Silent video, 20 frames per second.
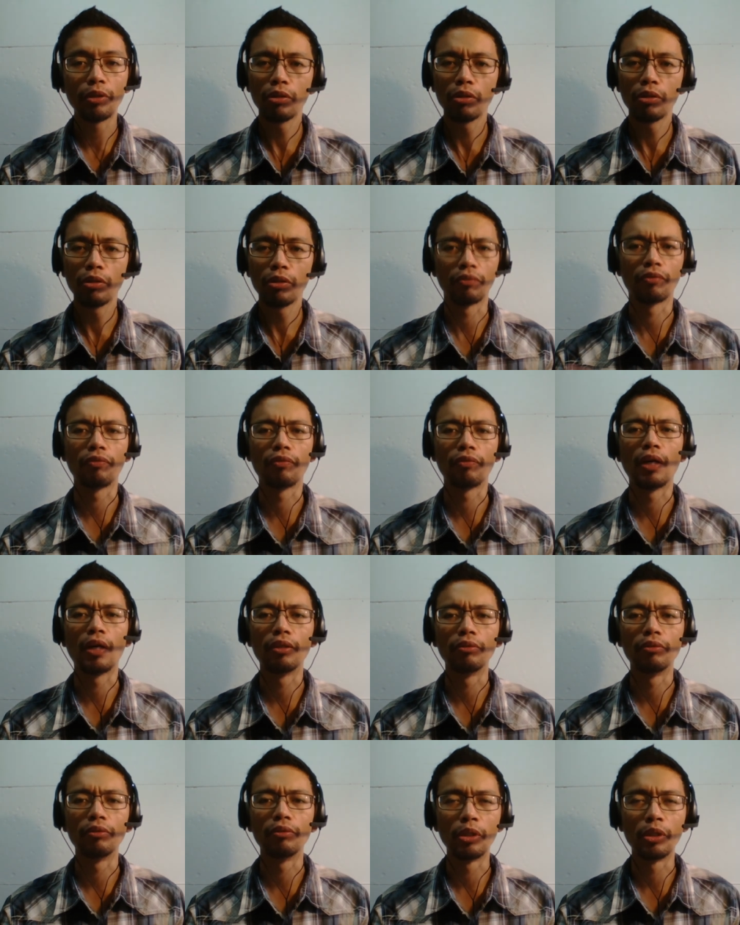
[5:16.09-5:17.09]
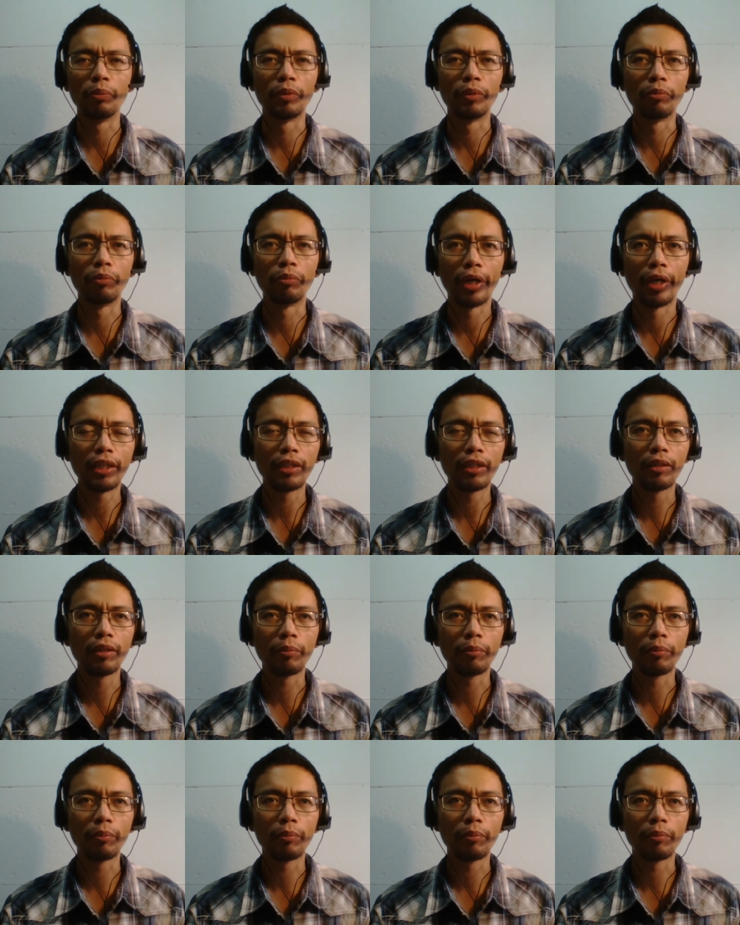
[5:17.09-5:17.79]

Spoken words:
you don't follow the human brain.